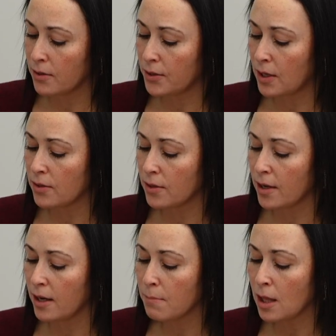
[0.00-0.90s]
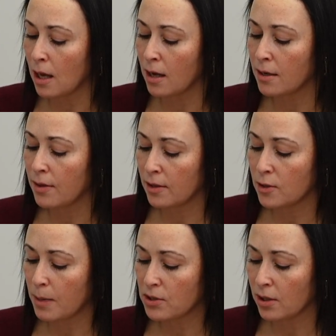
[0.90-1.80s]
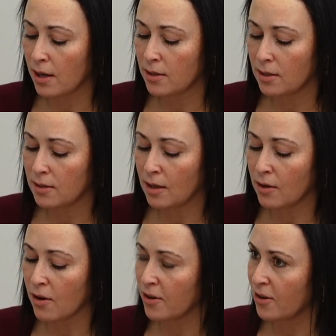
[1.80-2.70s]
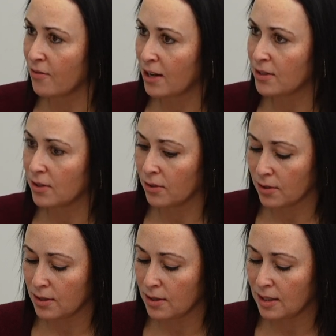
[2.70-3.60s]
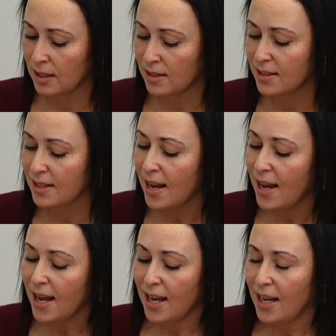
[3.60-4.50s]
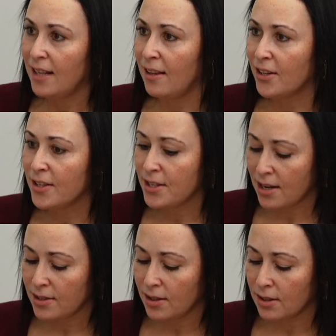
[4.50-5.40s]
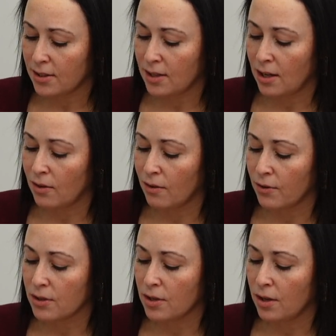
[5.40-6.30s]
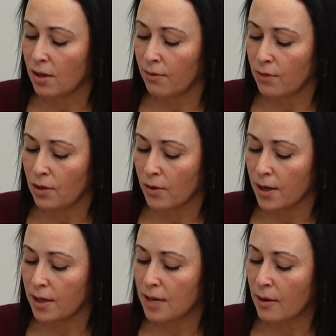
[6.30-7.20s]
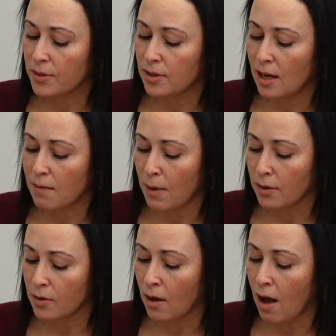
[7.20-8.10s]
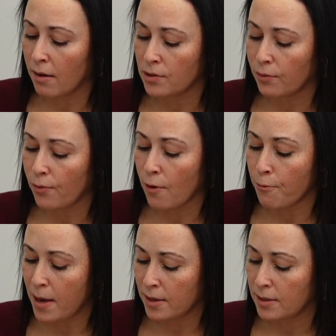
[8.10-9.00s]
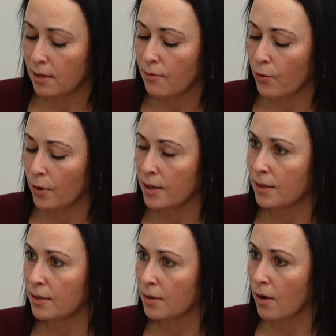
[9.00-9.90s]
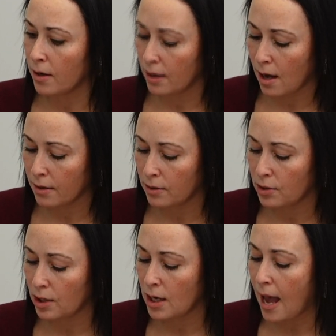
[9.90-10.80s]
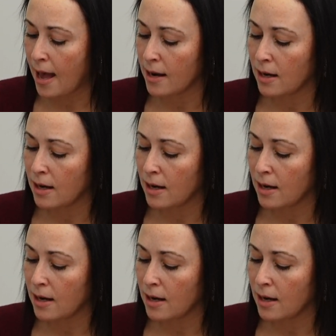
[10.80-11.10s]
center in Milan that specializes in cardiovascular disease. He later attended the State University of New York Downstate Medical College of Medicine for his cardiology and